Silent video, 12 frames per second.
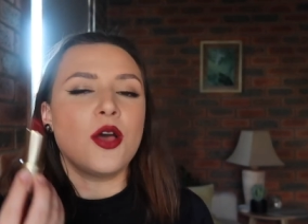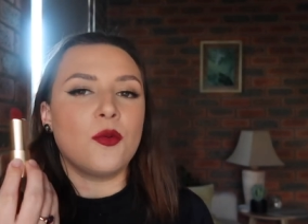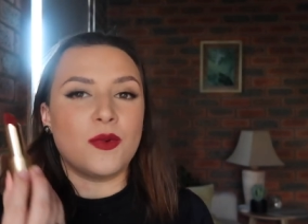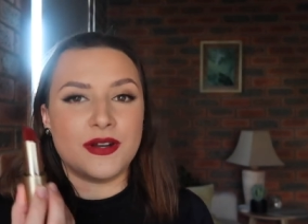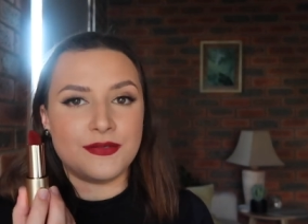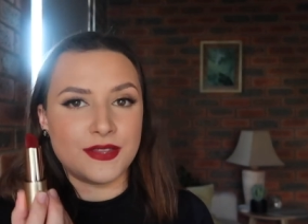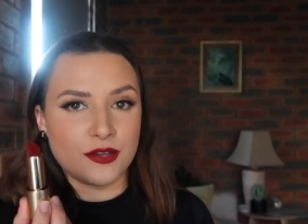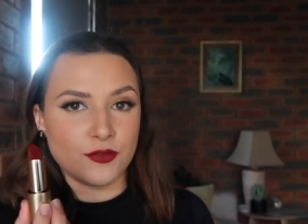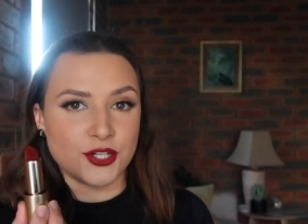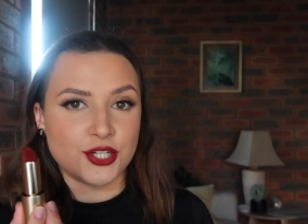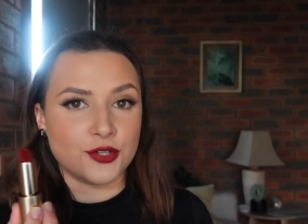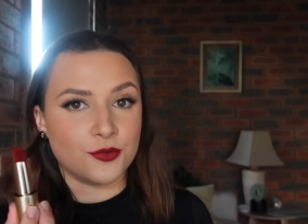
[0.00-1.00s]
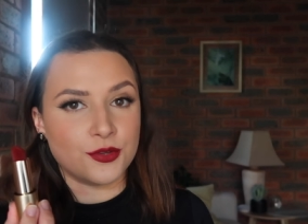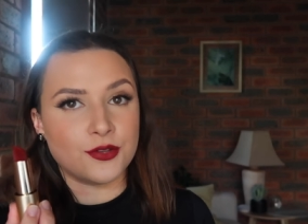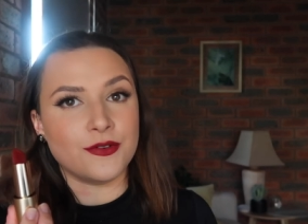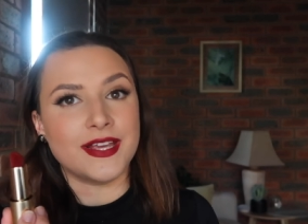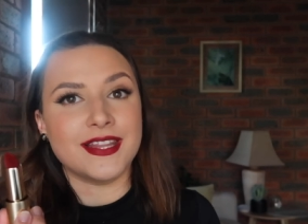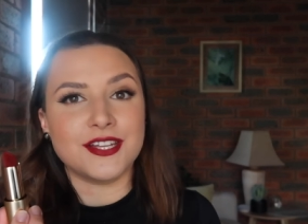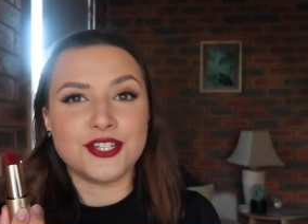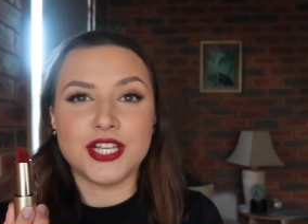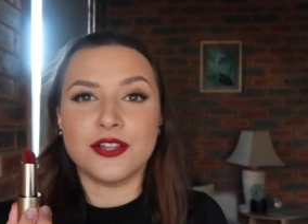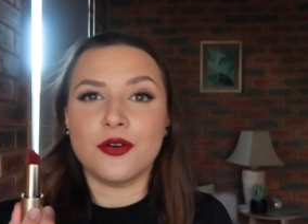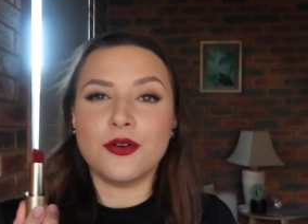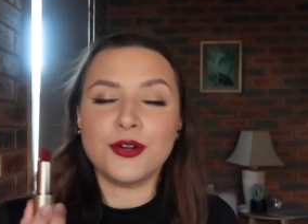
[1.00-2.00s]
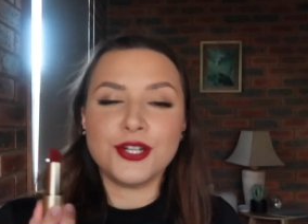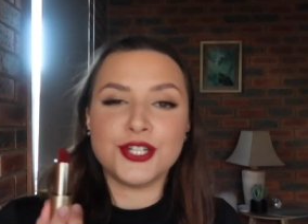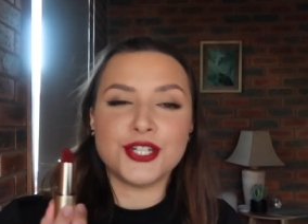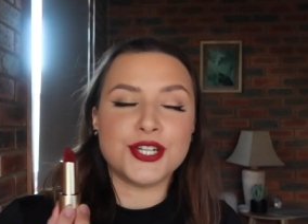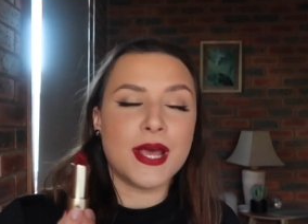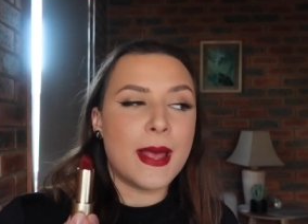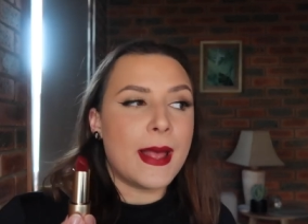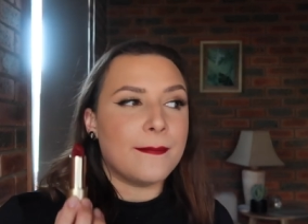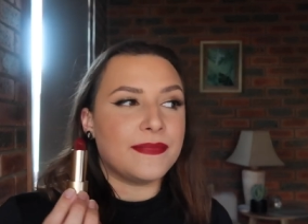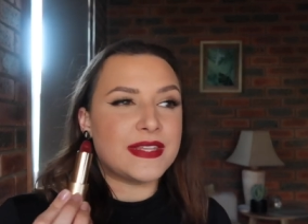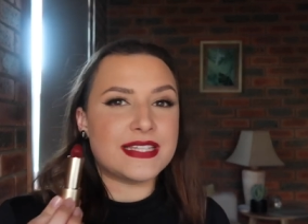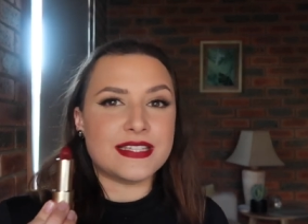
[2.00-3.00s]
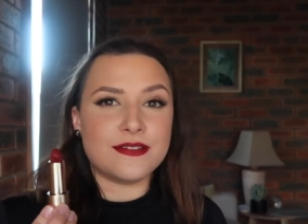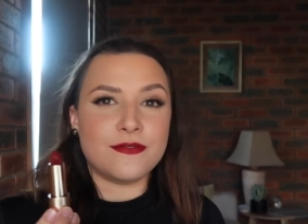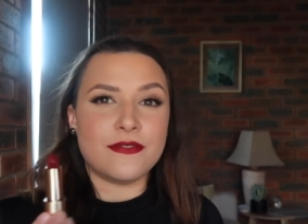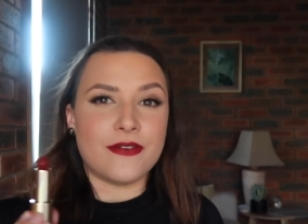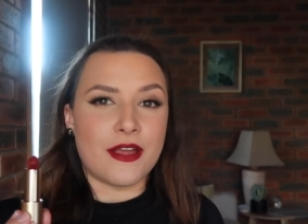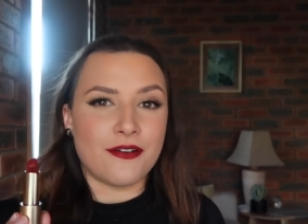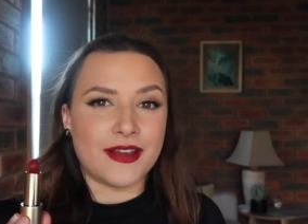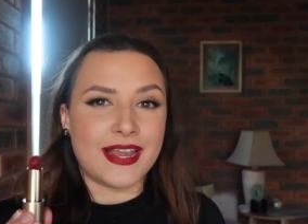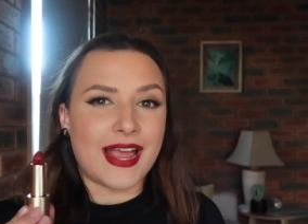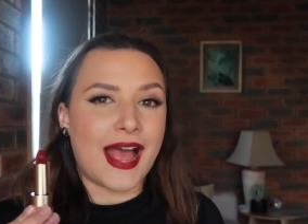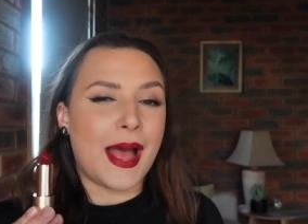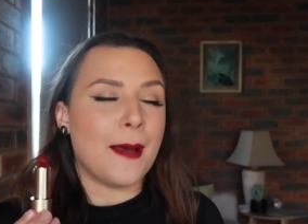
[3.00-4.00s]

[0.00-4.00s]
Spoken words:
one of the original 3 that she launched. This is a very,